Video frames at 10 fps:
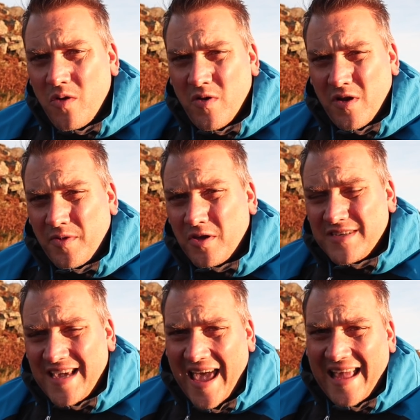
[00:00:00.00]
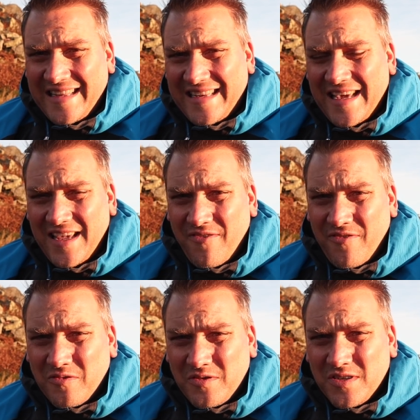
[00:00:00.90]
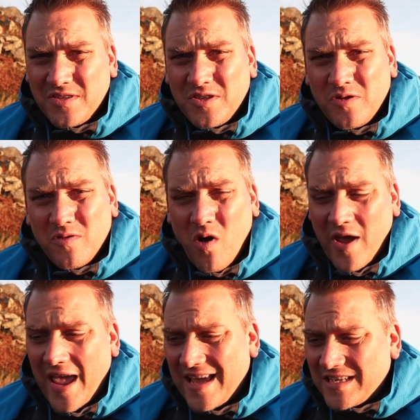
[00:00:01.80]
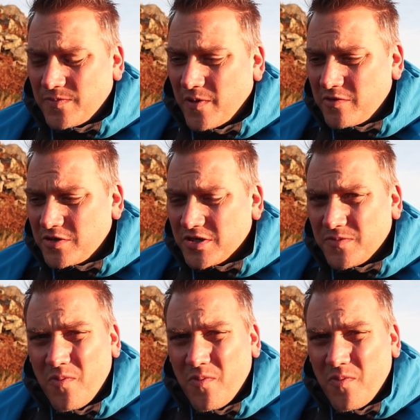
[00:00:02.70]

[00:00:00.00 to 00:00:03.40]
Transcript: when I'm using ND filters to do long exposures.